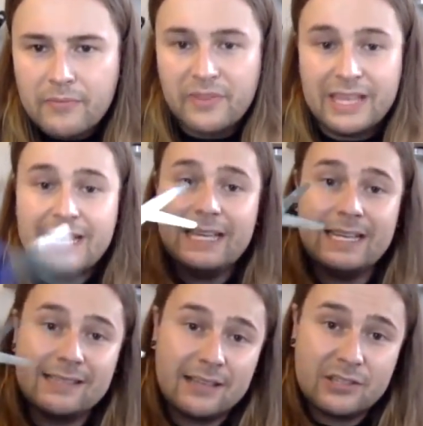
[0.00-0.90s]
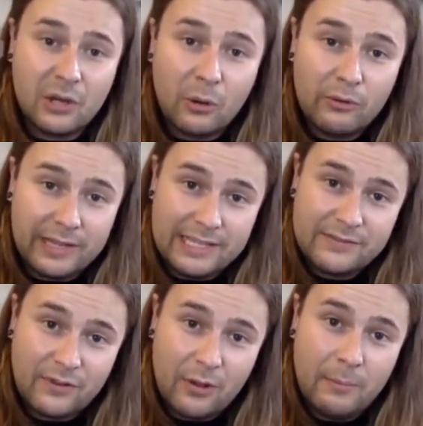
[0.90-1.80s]
These, I stole these
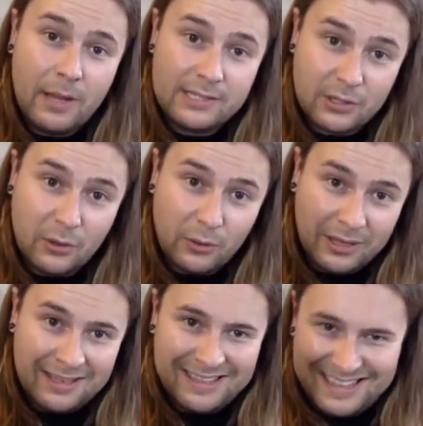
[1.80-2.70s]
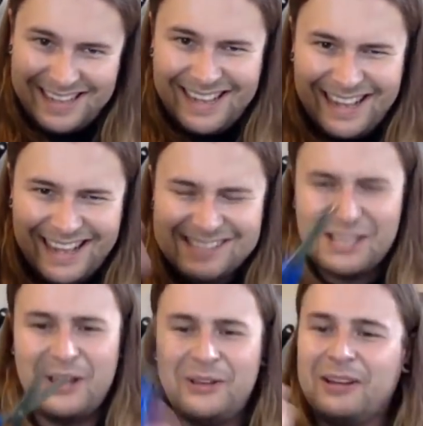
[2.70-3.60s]
from my school.
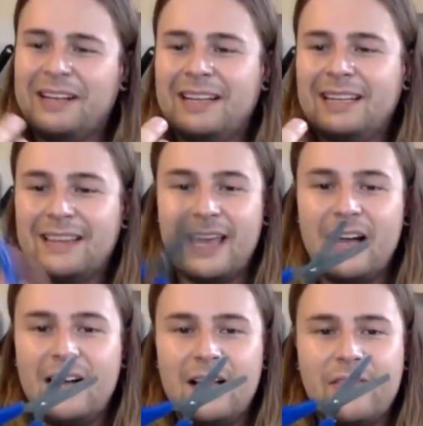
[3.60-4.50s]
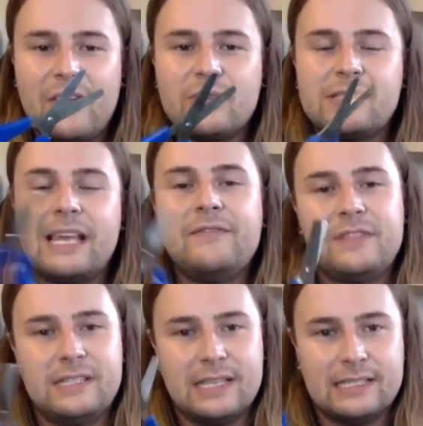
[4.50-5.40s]
So they're not
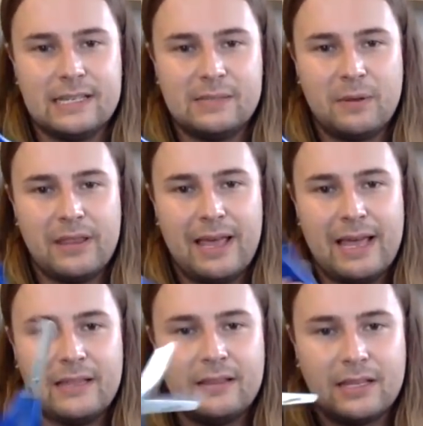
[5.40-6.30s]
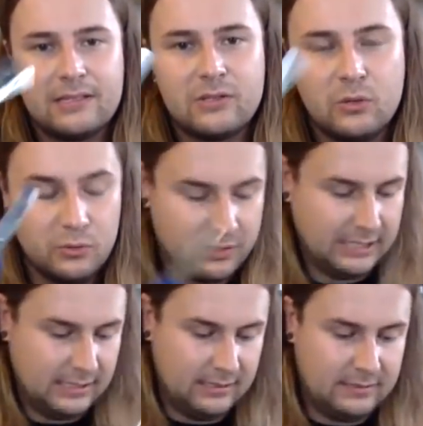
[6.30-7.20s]
safety scissors, but they're like school
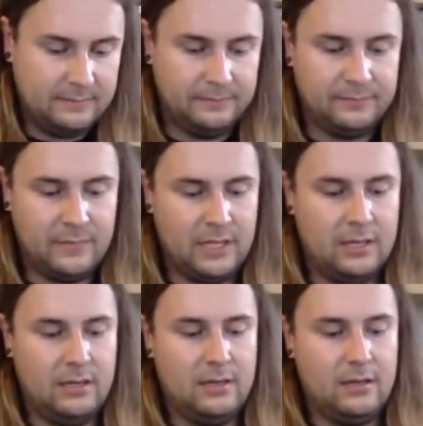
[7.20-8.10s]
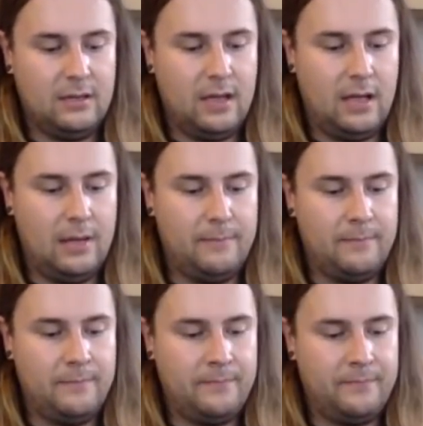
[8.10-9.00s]
scissors.
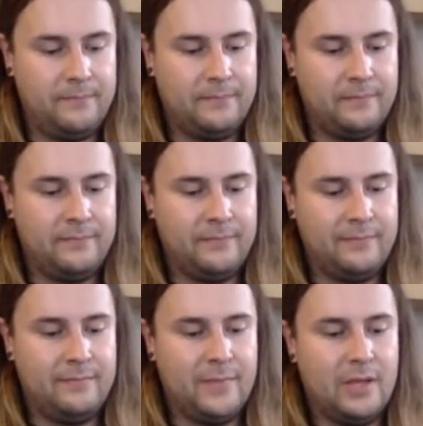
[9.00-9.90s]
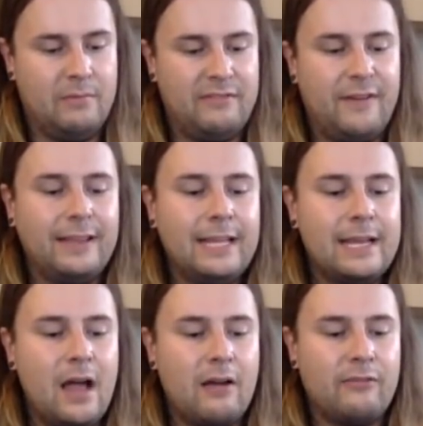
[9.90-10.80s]
But funnily
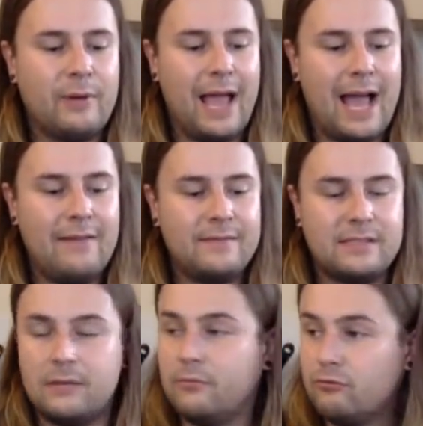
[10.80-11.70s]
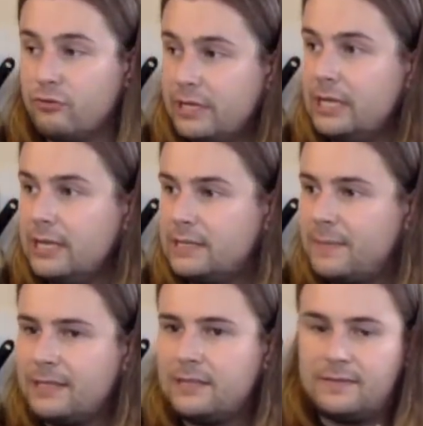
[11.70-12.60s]
enough, we have some really
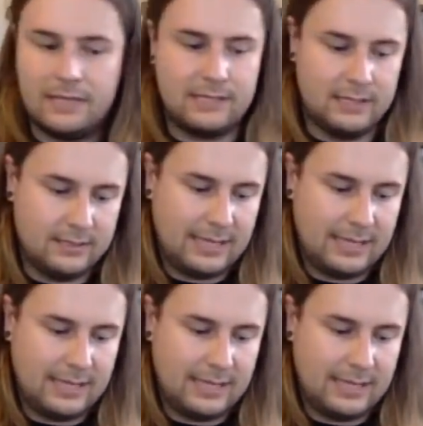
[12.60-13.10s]
expensive scissors.